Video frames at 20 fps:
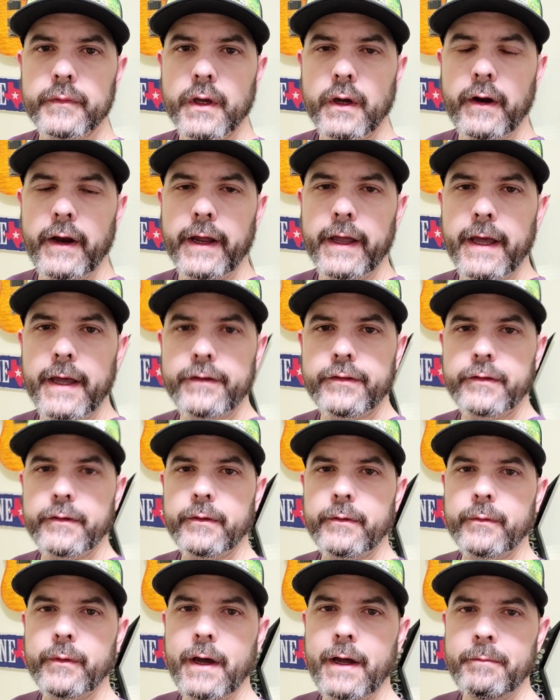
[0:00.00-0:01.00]
All right, guys,
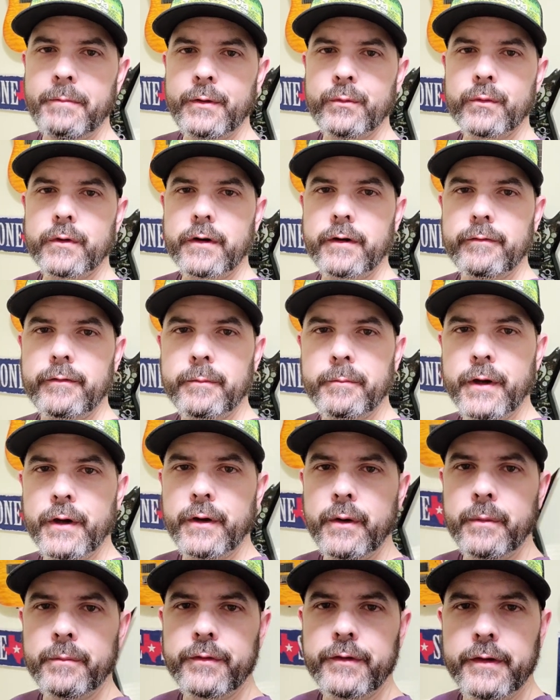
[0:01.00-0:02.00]
so I've been working from
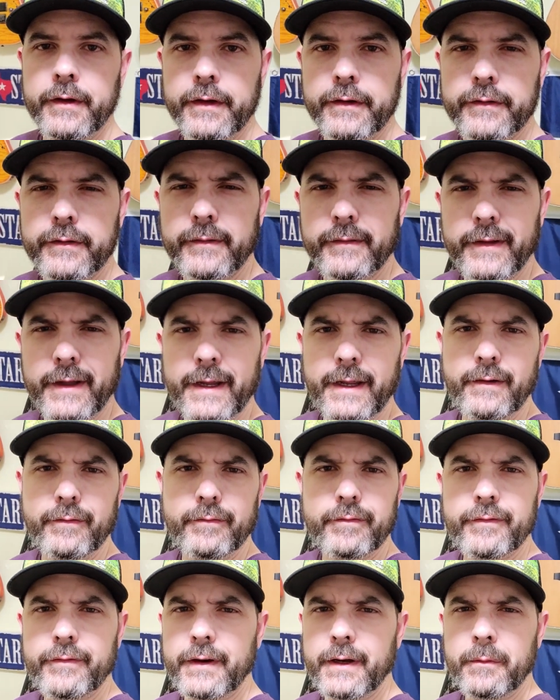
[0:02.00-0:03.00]
home since
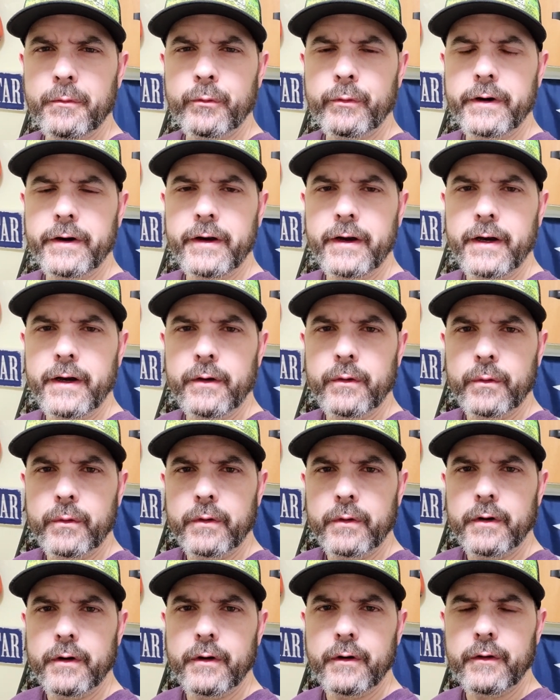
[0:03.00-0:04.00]
late February
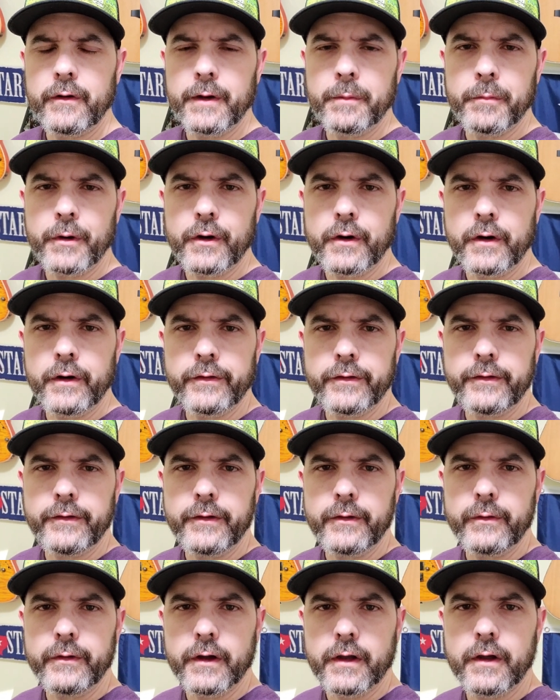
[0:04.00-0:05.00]
or early March
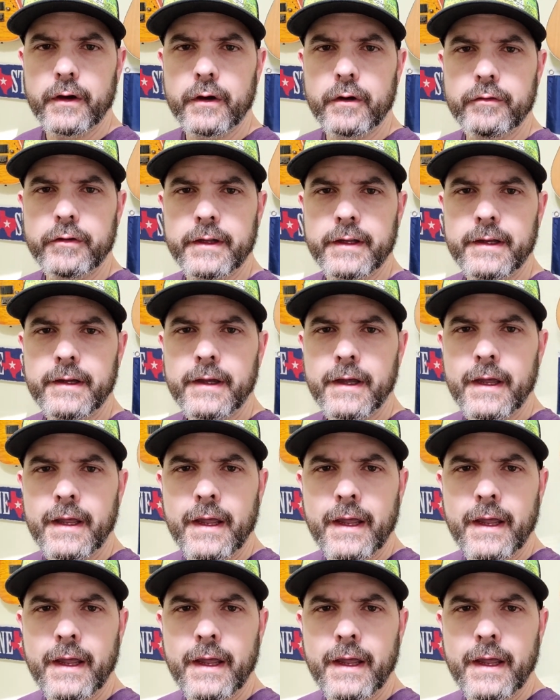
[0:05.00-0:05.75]
due to COVID.